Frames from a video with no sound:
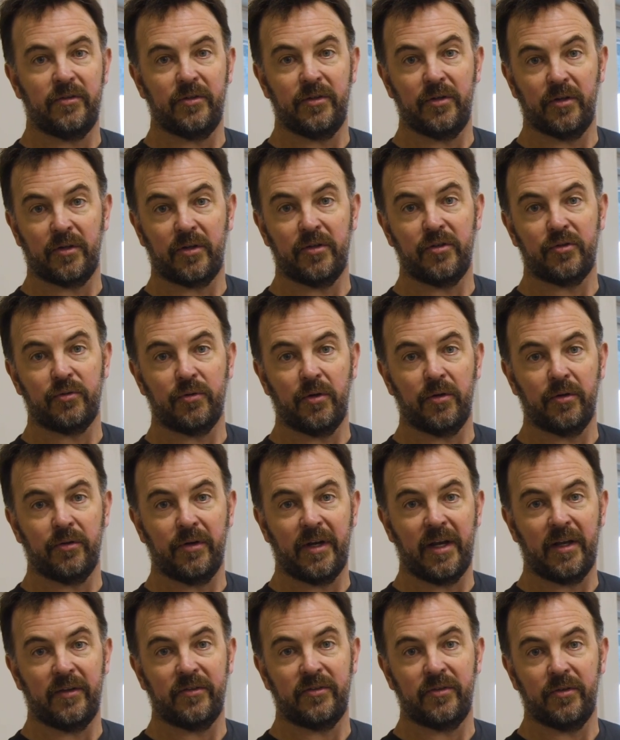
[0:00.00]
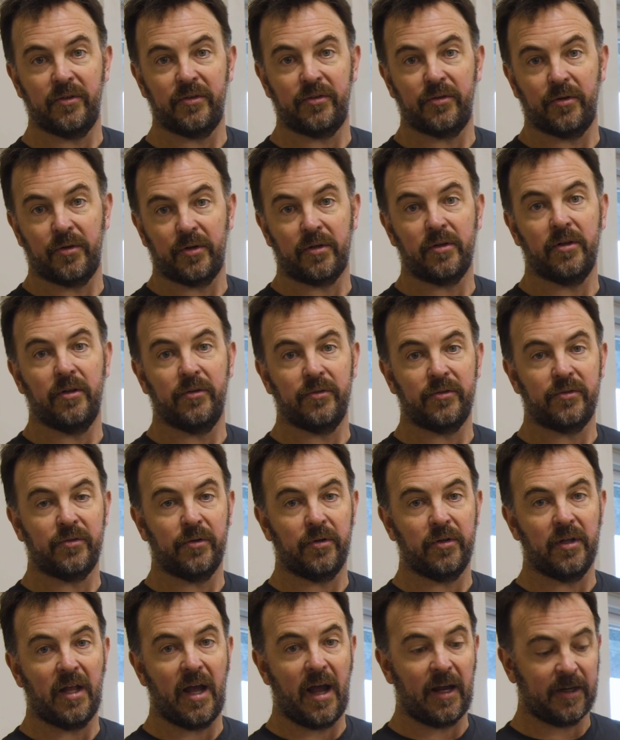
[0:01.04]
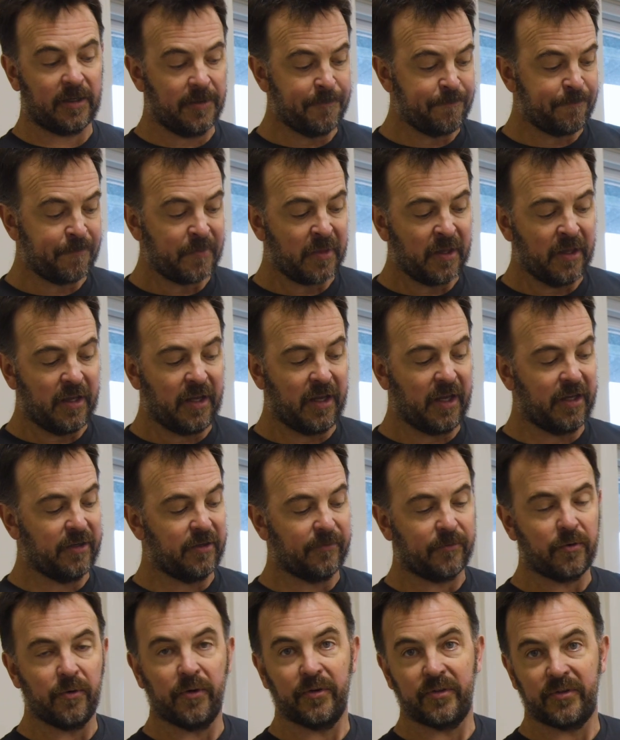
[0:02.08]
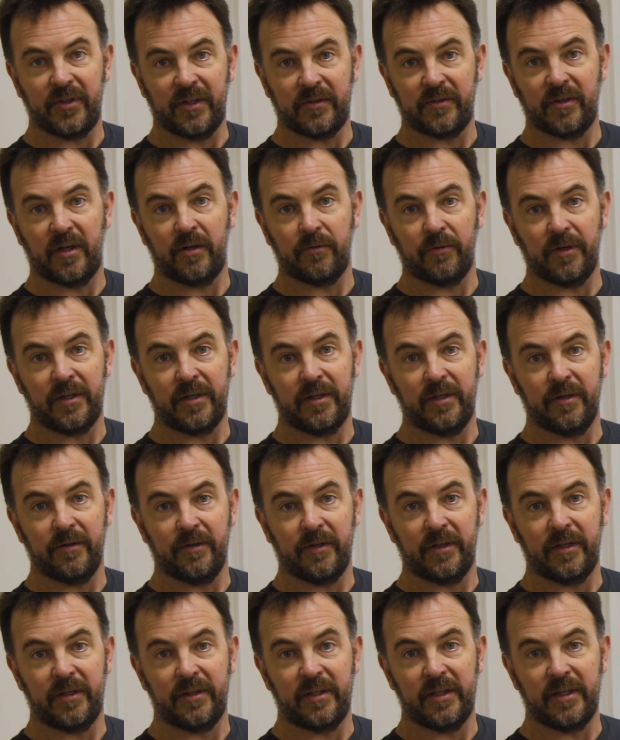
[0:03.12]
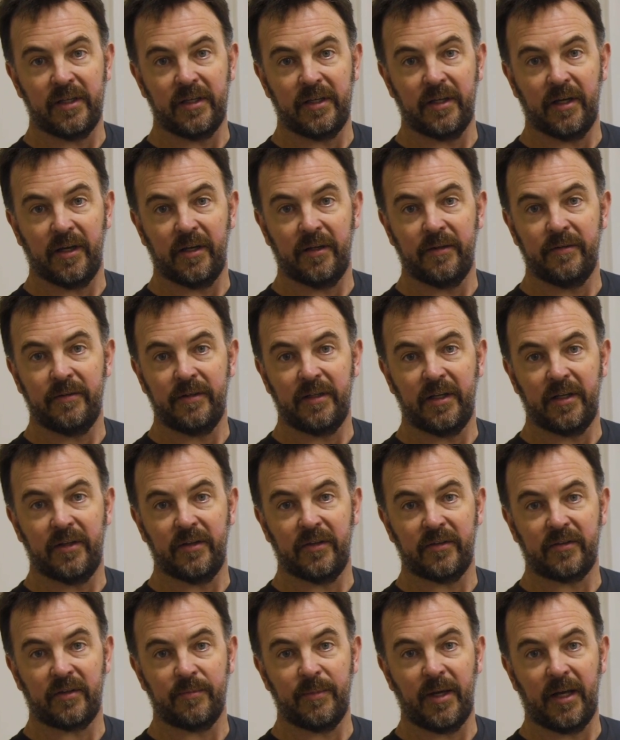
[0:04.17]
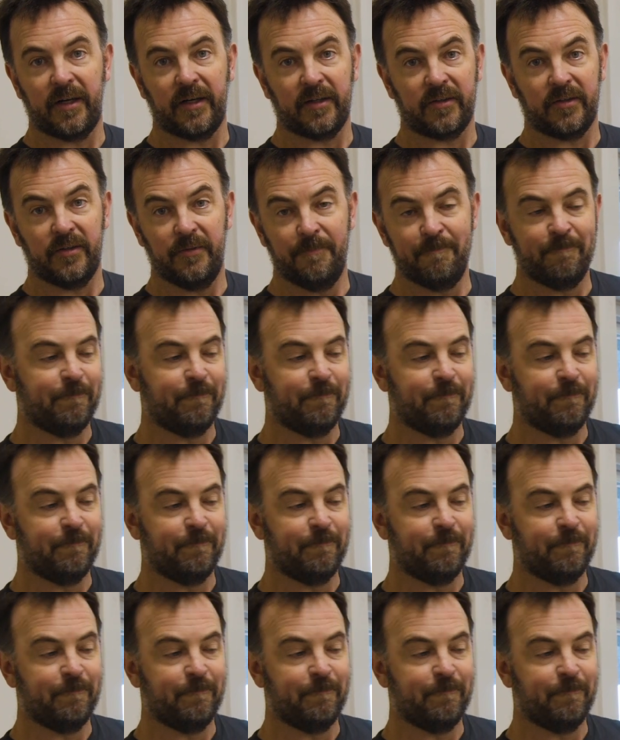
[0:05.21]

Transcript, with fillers: your controller as your door close, door lock. And of course, that's all right here in the schematic.